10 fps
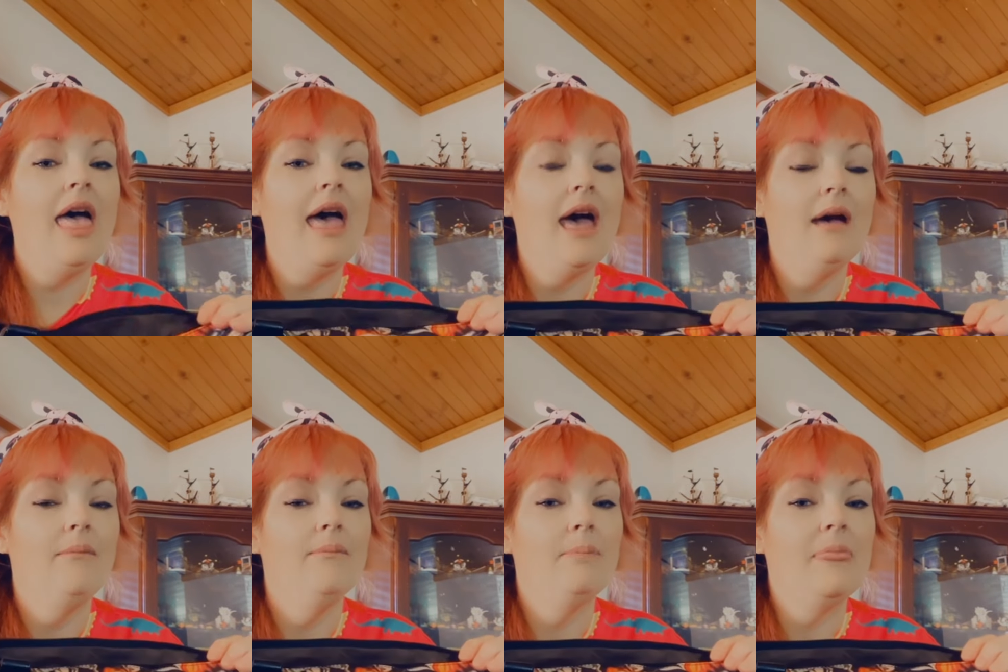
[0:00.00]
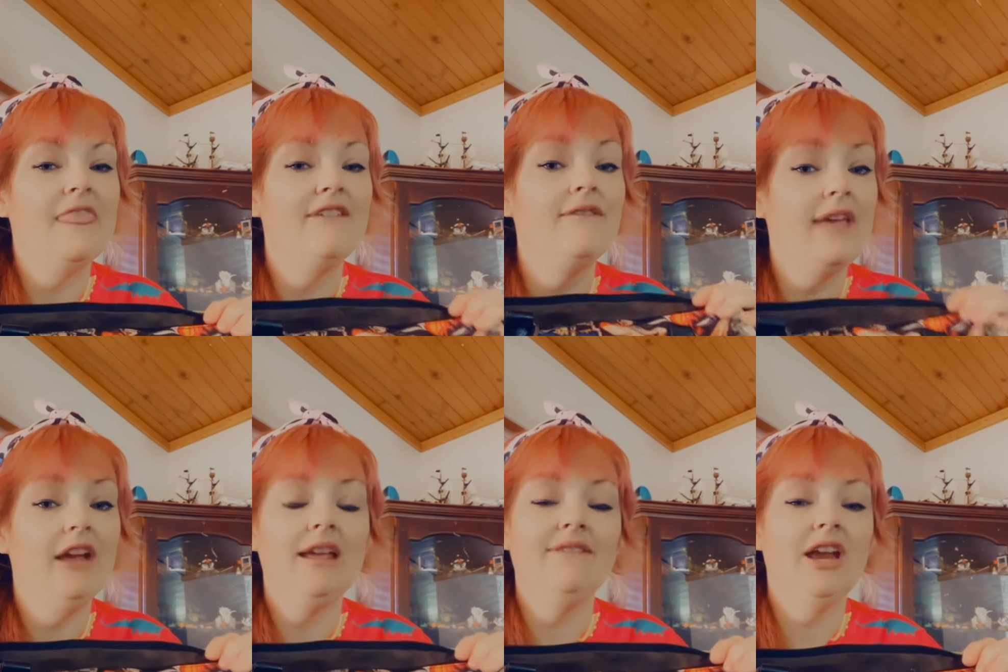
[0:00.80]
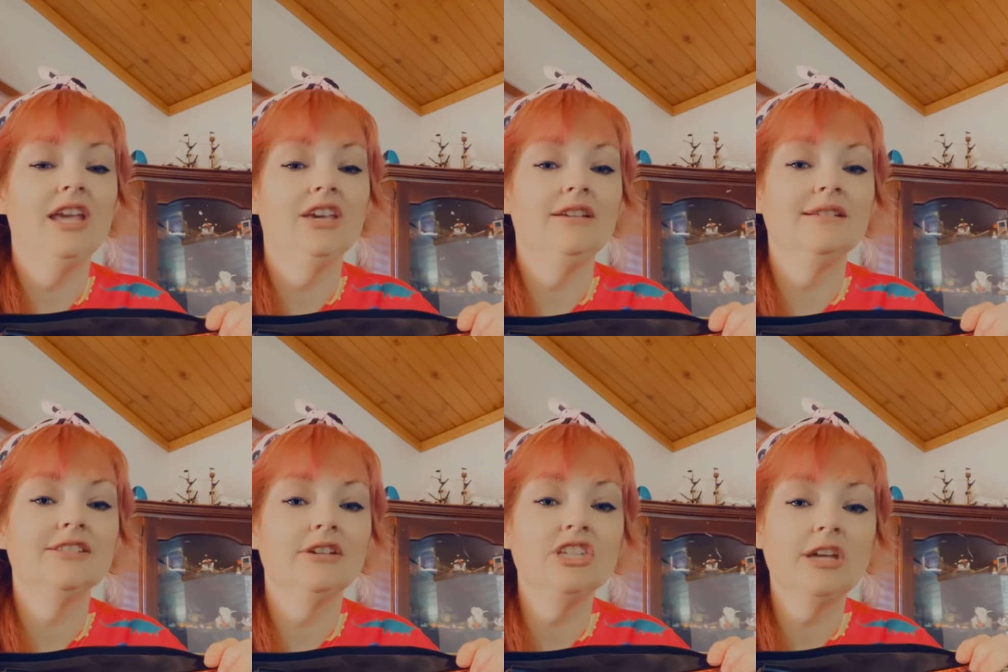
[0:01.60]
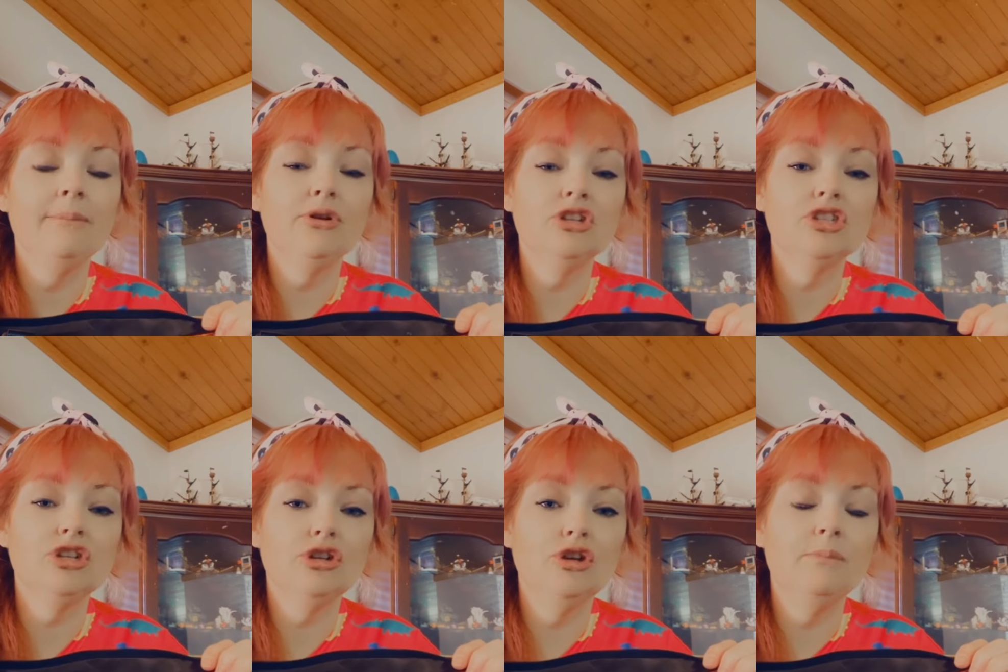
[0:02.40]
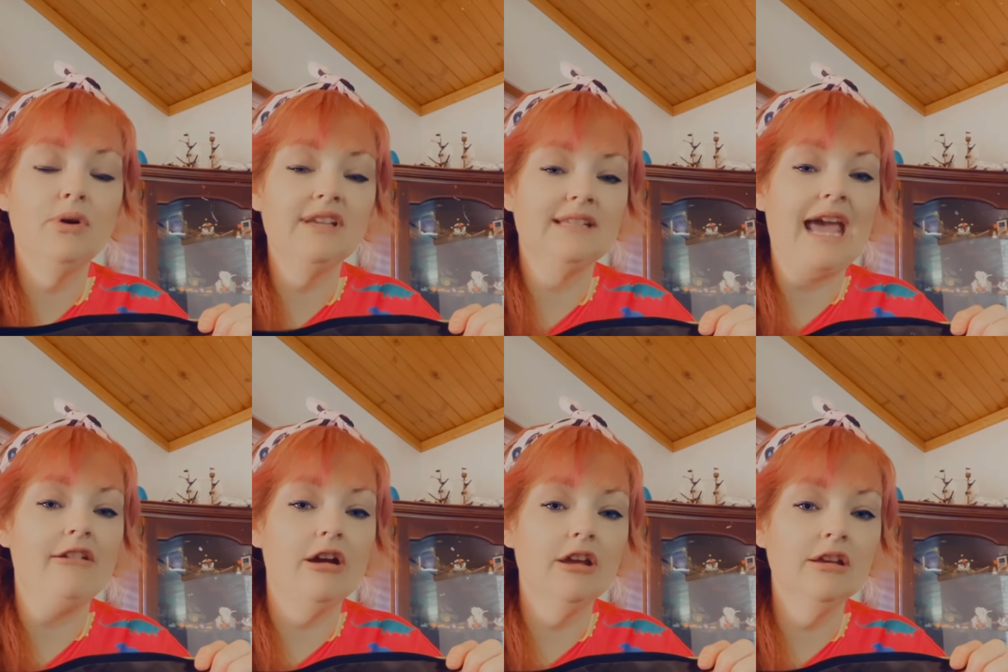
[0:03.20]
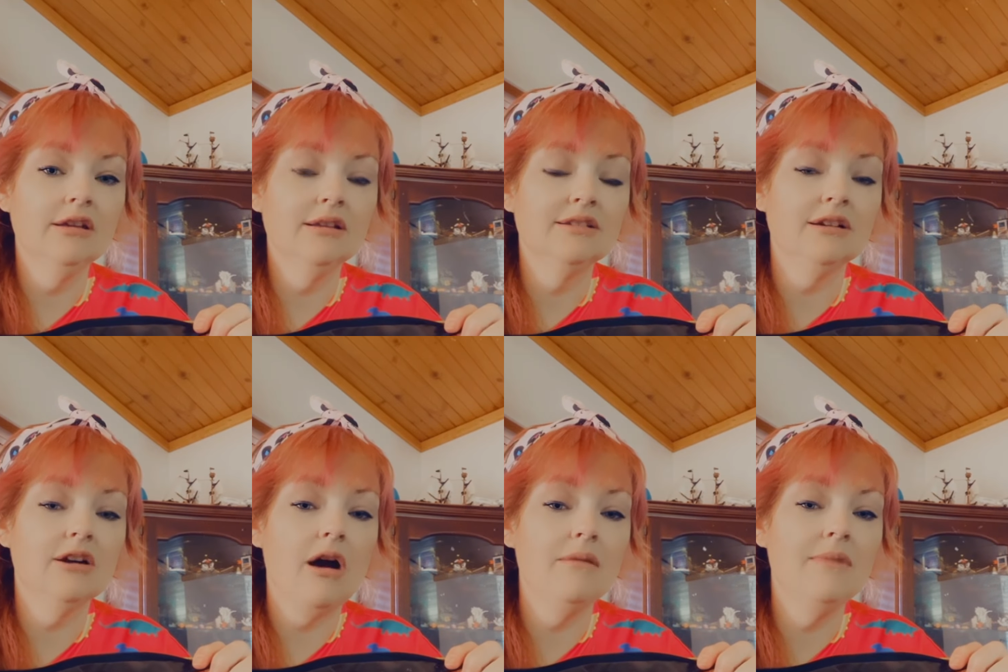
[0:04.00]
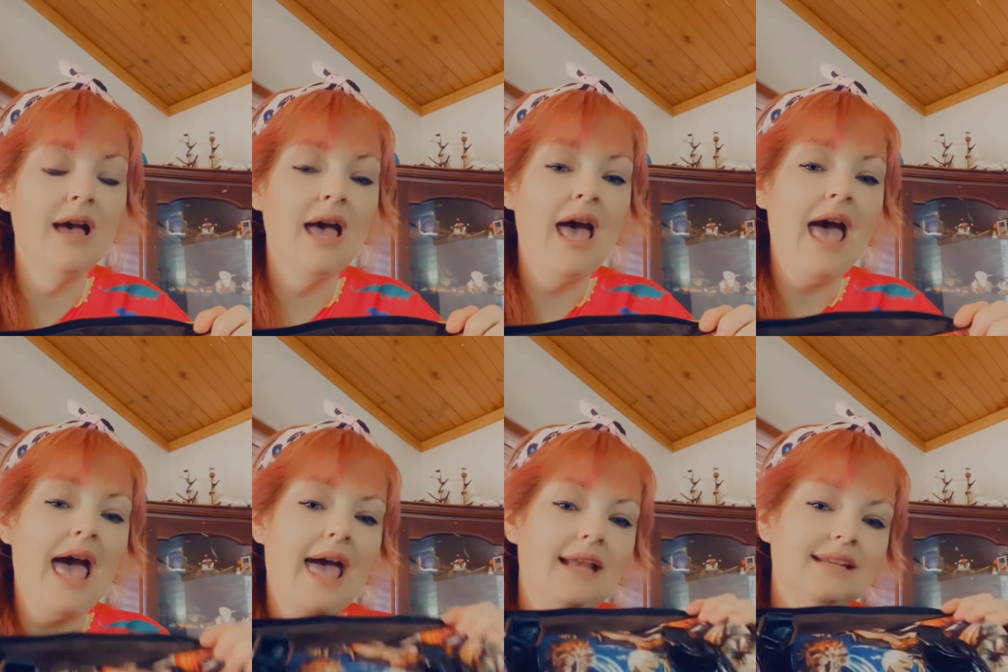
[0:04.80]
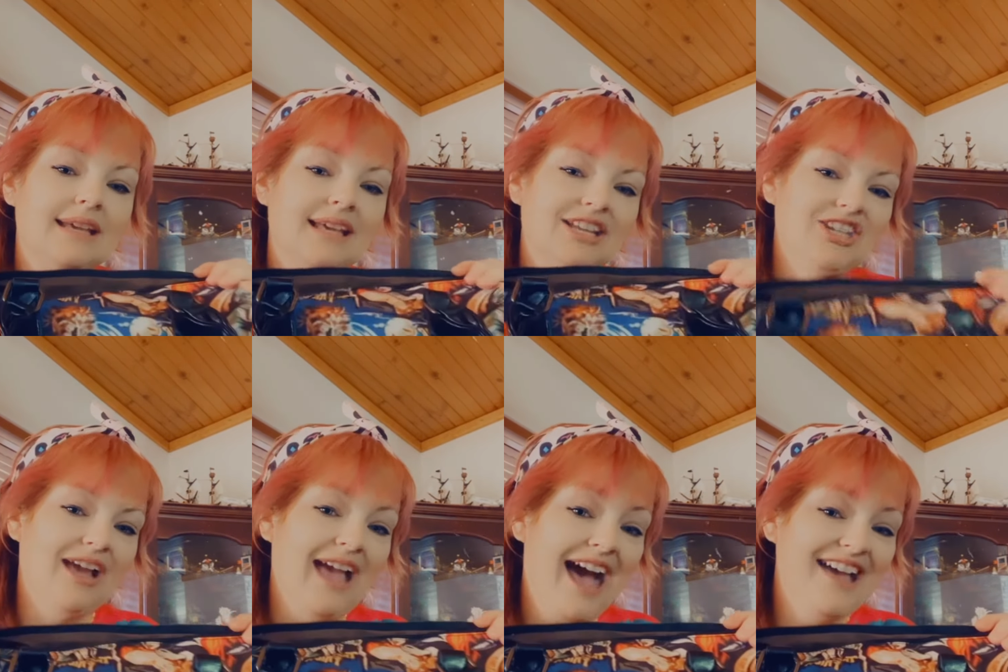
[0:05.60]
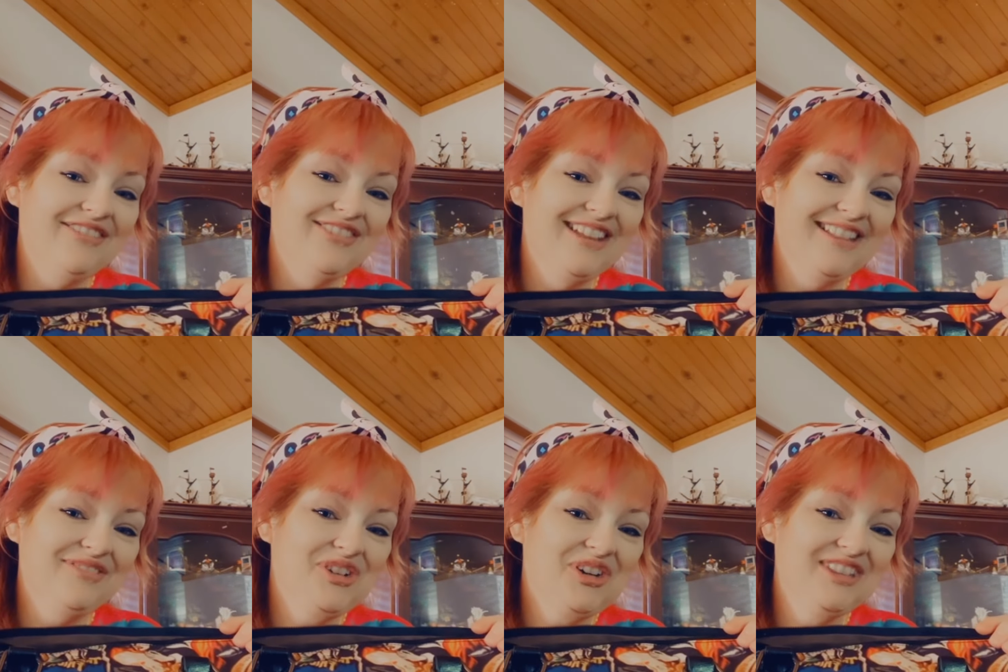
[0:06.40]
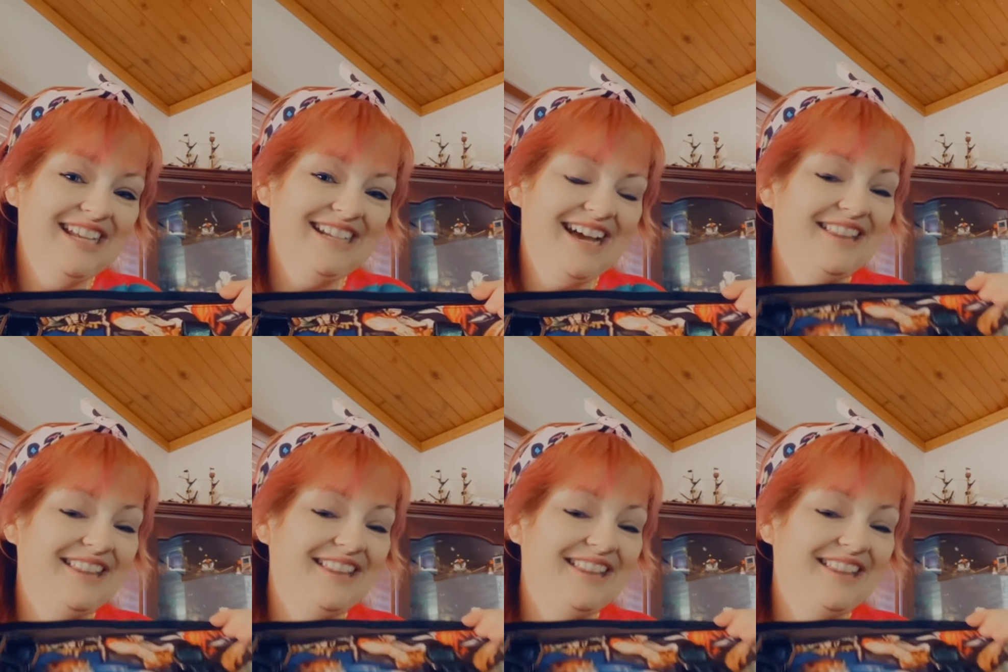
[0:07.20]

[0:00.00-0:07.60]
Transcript: Um, they're very, very good. So jump on to poisonarrow.com and check out everything they've got on there now.